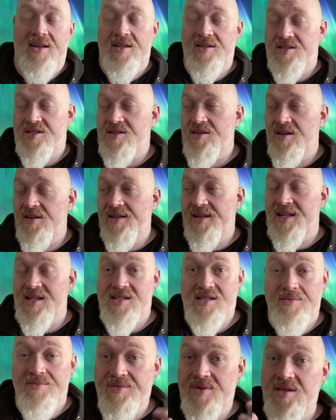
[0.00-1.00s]
And certainly, it's
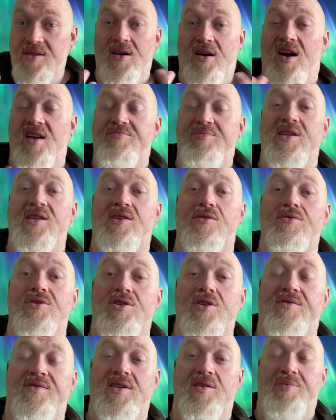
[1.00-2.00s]
something that I've been
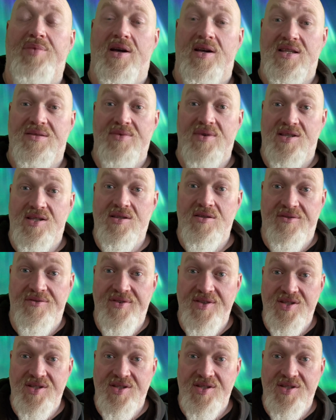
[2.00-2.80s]
guilty of in the past myself.